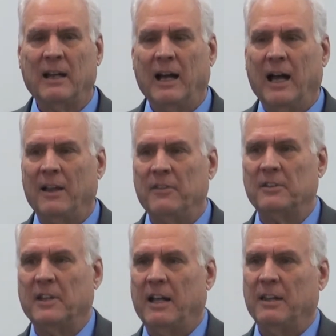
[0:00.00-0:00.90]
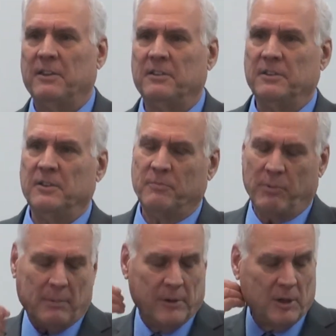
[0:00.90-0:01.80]
Uh, the, the, you've
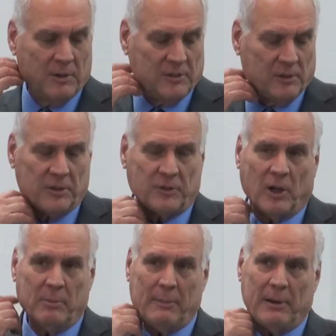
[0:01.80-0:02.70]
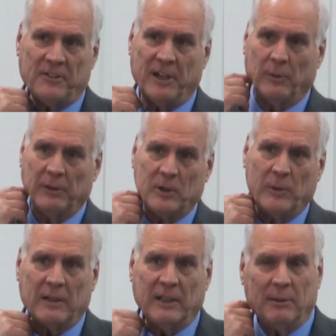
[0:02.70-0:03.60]
probably heard this little story, but I'll say it really
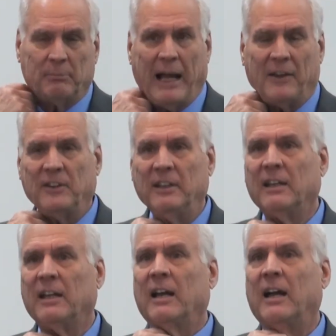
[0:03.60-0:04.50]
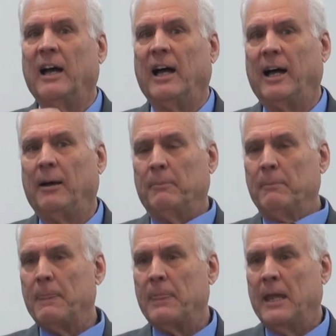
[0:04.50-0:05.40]
quickly in passing. Um,
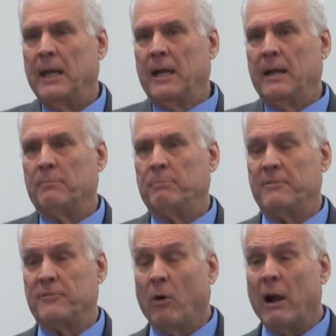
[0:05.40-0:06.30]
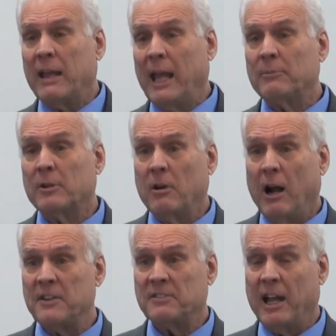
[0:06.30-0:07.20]
before I came to
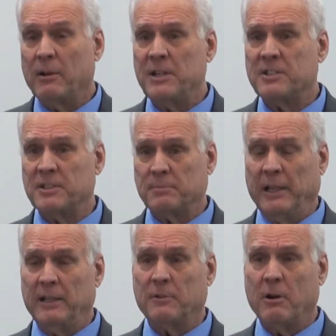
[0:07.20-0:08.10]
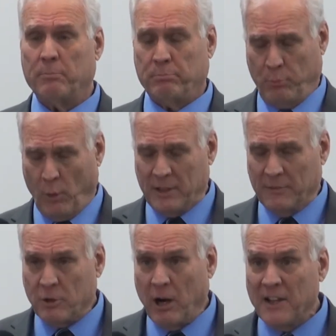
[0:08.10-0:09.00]
Christ, I had reached this of, point
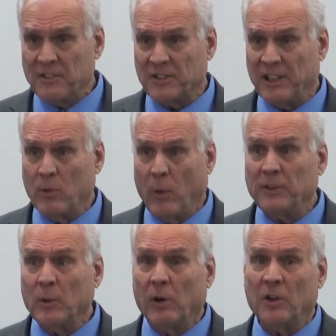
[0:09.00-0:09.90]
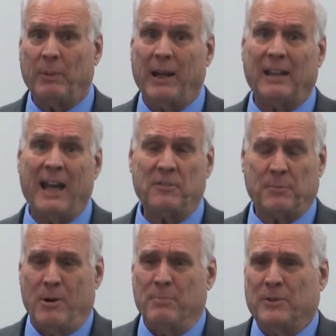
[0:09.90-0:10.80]
of crisis like, what in the world is my life's
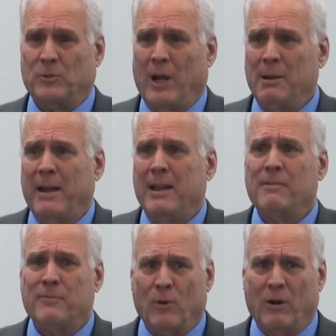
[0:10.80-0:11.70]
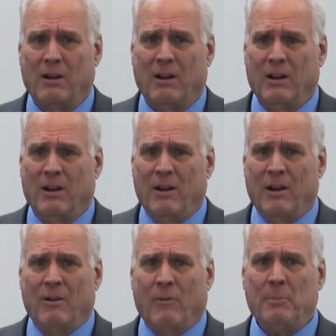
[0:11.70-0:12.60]
purpose? What am I here for?
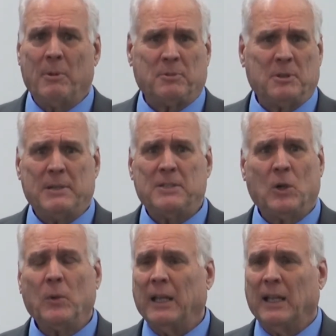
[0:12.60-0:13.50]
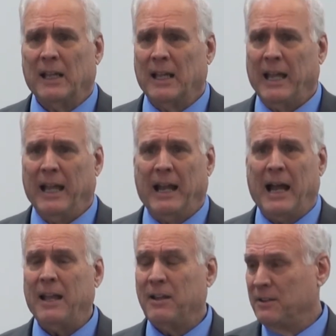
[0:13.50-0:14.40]
What am I supposed to be doing? And
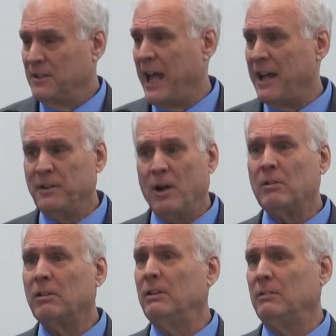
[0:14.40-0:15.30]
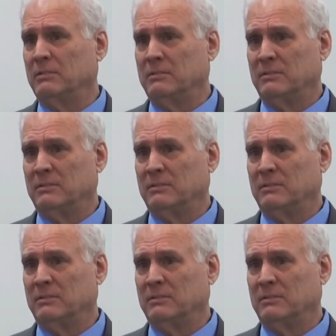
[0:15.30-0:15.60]
I had no clue.